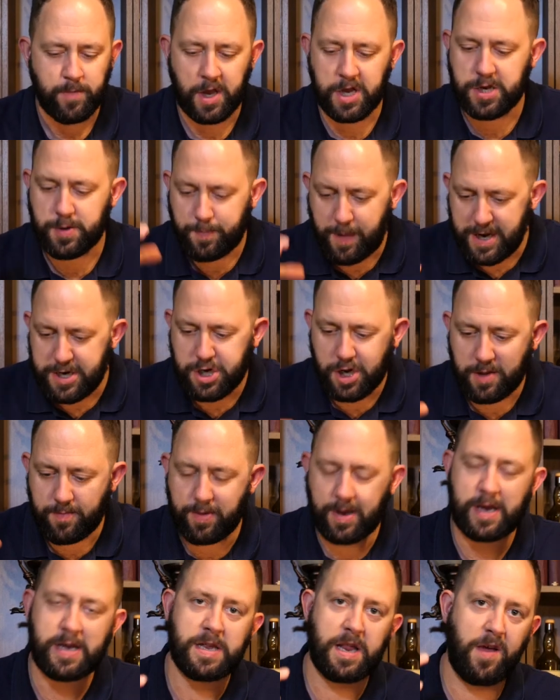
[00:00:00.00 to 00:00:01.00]
especially
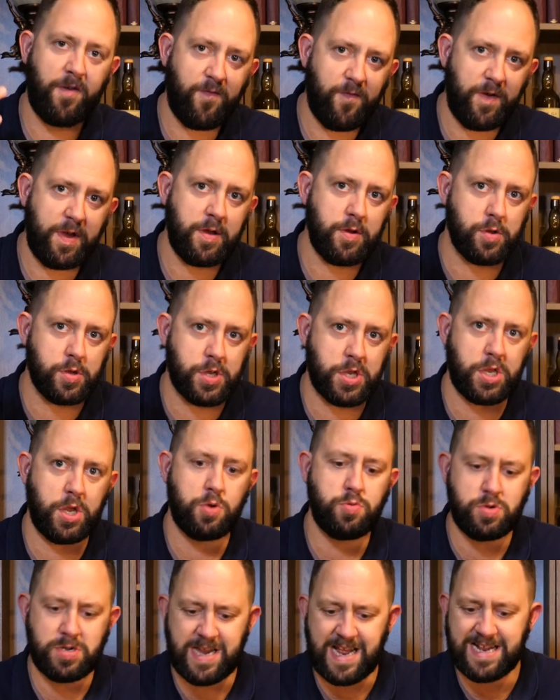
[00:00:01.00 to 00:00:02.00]
because they feel
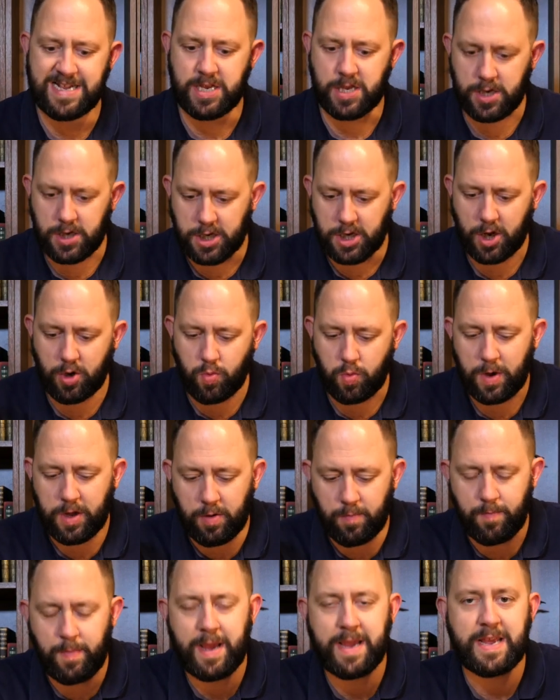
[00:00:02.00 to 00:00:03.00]
so dense and so
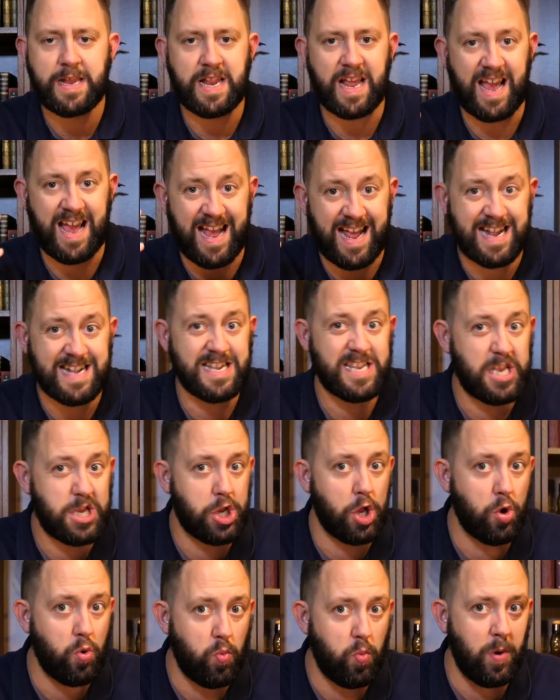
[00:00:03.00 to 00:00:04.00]
well made and
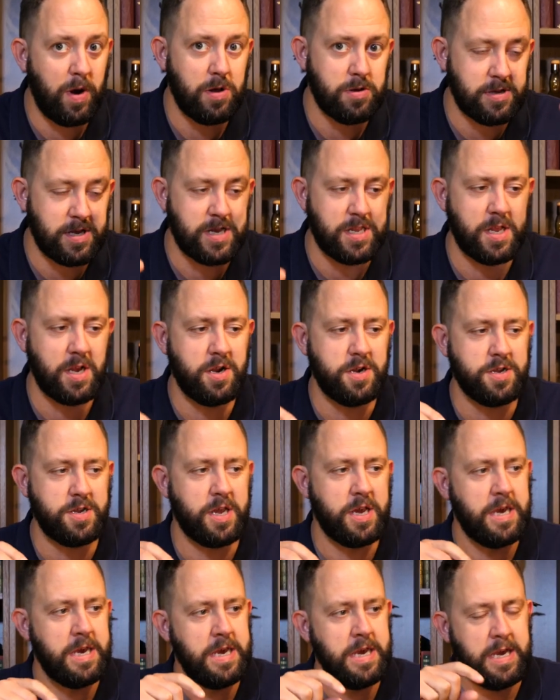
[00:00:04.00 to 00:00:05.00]
so well
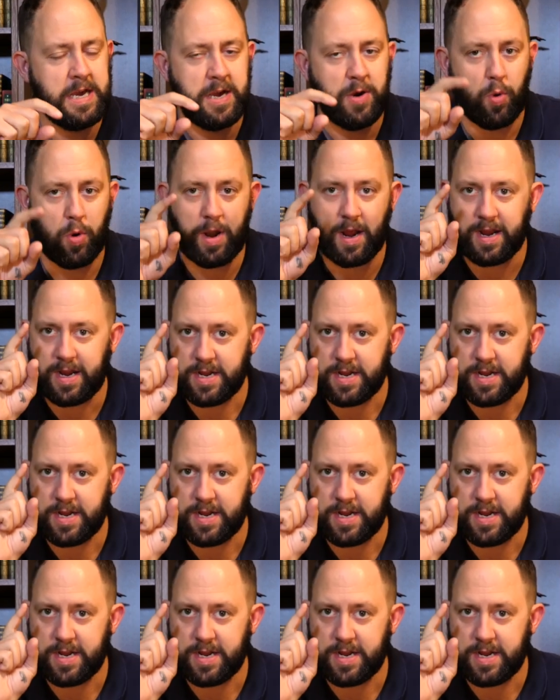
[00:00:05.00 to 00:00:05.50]
designed. Well,